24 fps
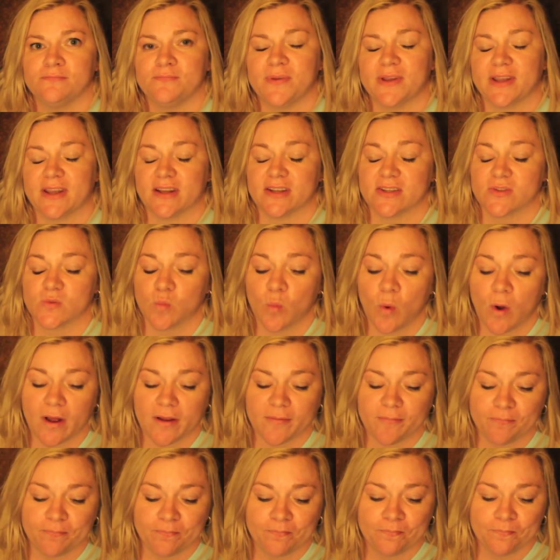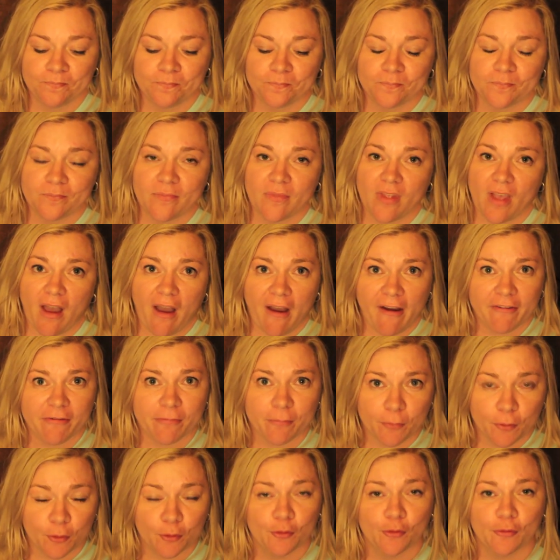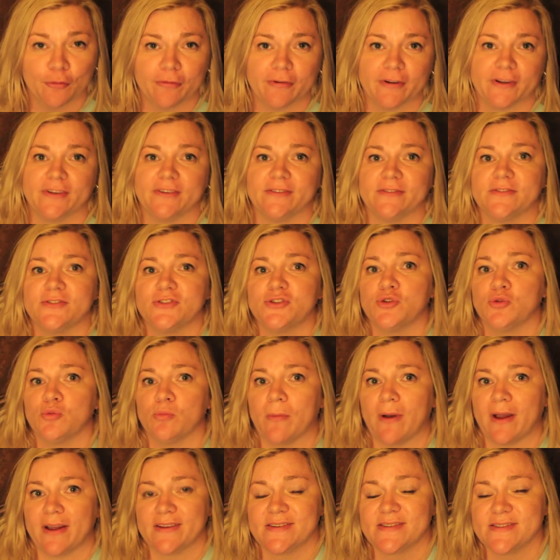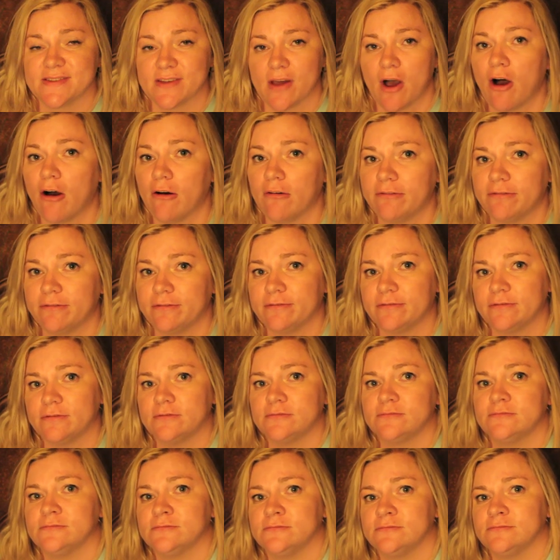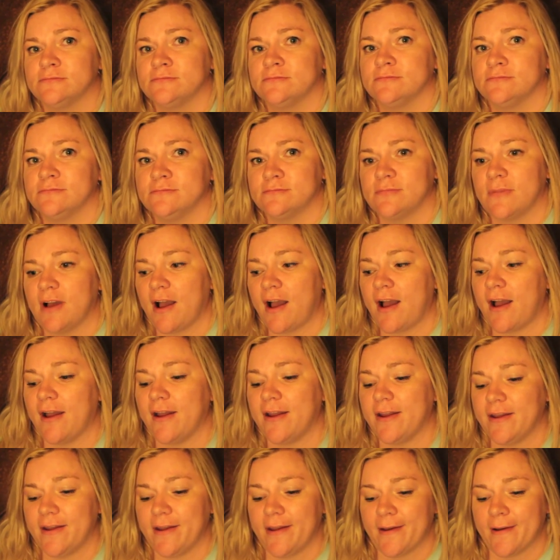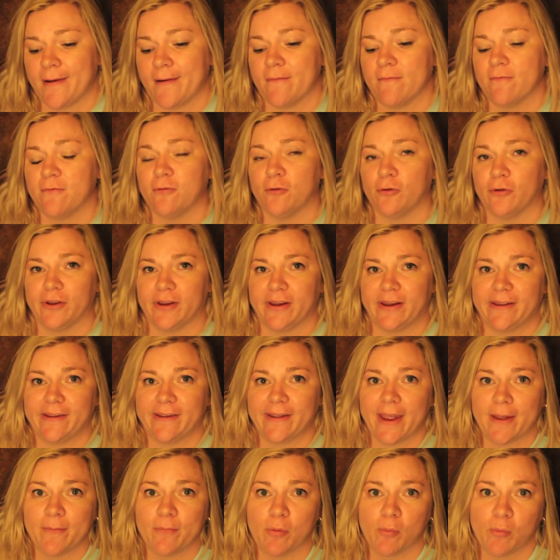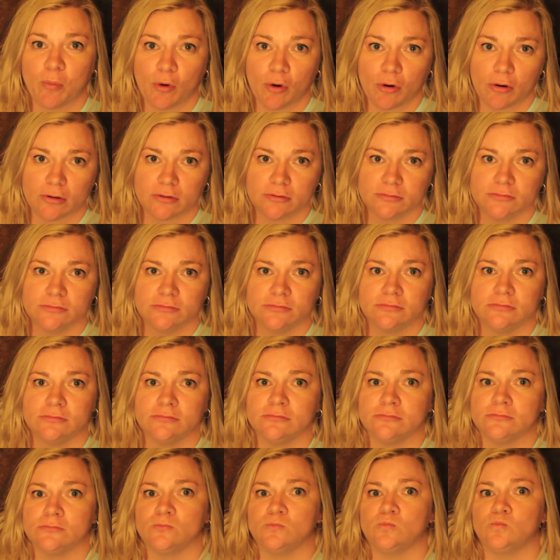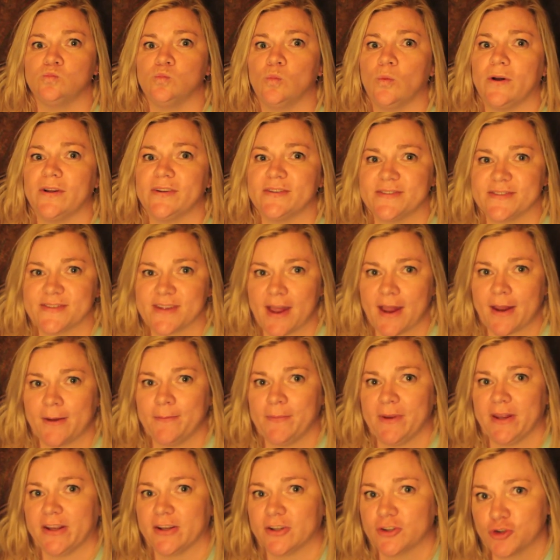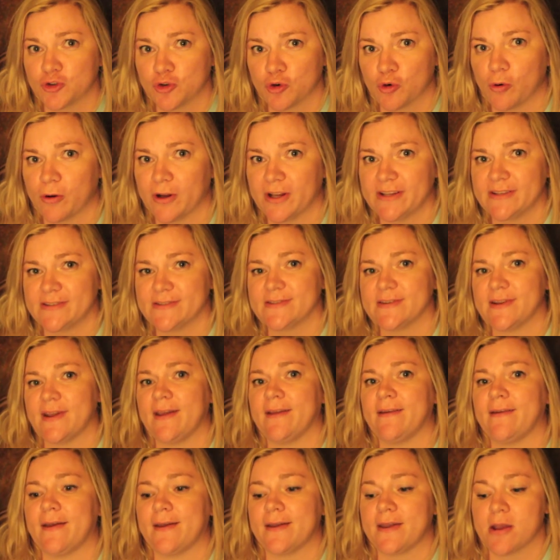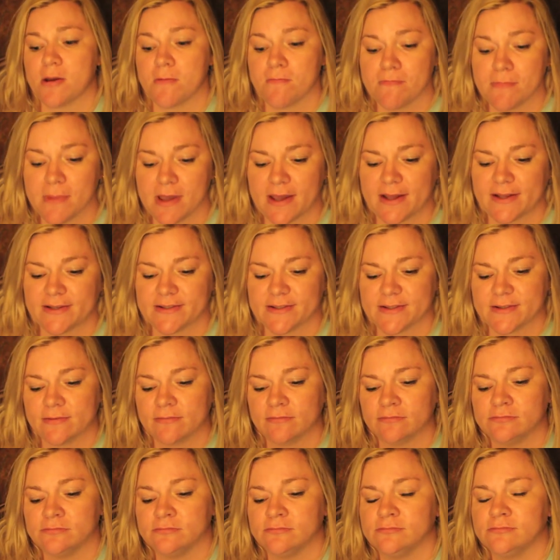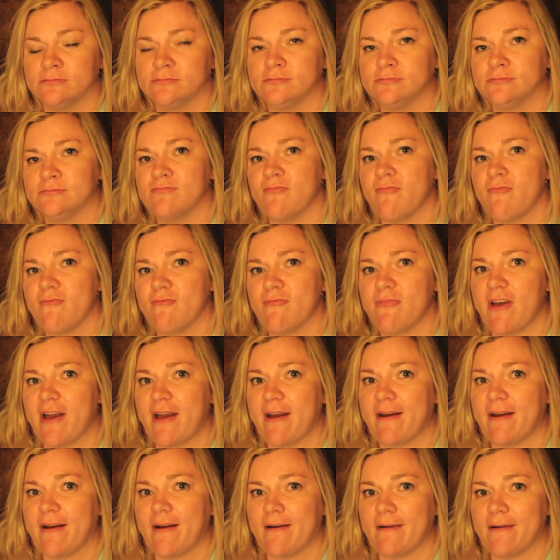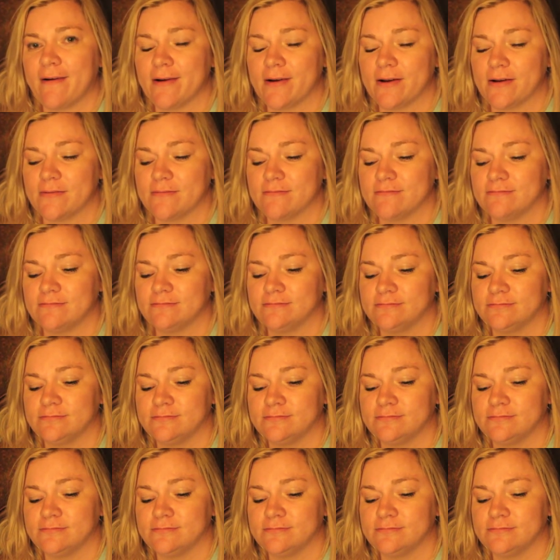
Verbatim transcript: Because one, I've proven to myself I am fully capable once I make a choice and I commit that I